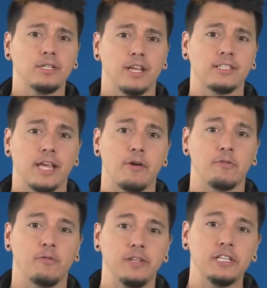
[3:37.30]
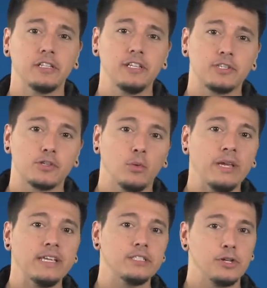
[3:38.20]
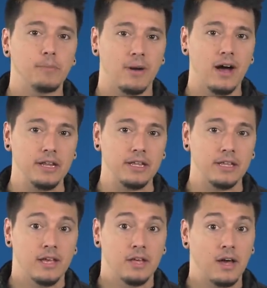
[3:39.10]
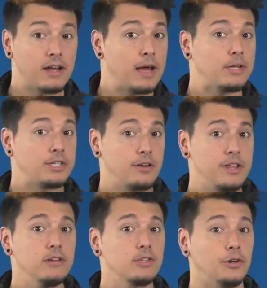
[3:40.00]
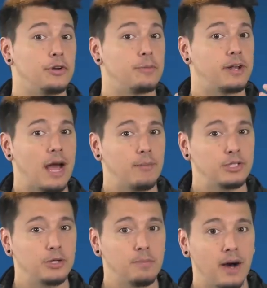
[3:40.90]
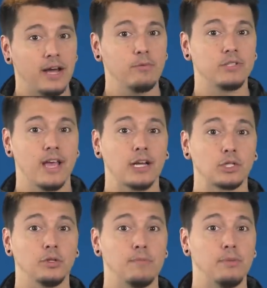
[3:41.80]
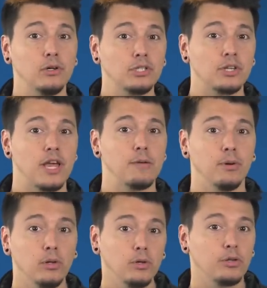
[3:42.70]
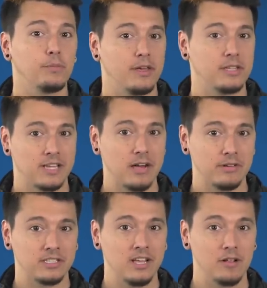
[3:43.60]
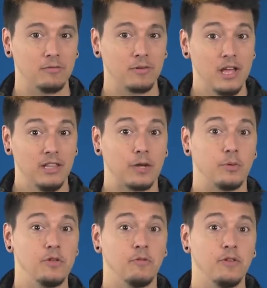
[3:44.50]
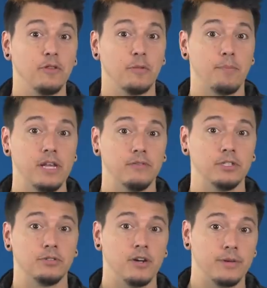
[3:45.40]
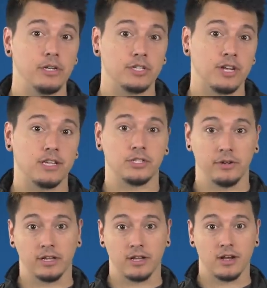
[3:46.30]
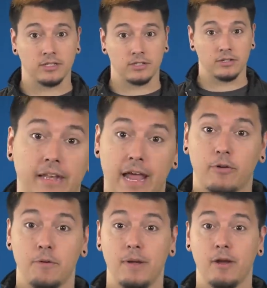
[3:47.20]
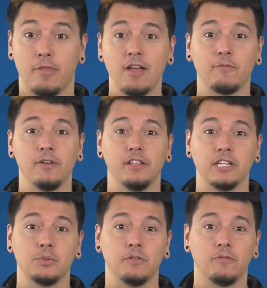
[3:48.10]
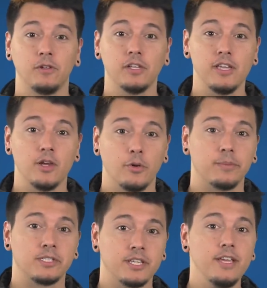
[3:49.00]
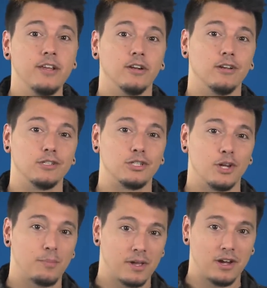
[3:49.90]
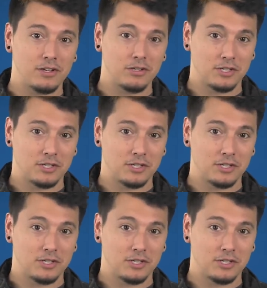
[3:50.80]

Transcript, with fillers: much that sound physically squeezed your body. Not how much your ears hurt, but how much your body was actually pushed and pulled by the sound itself, like when you feel the beat of a drum in your chest during a concert. Now compare that feeling to a fully equipped skier jumping on your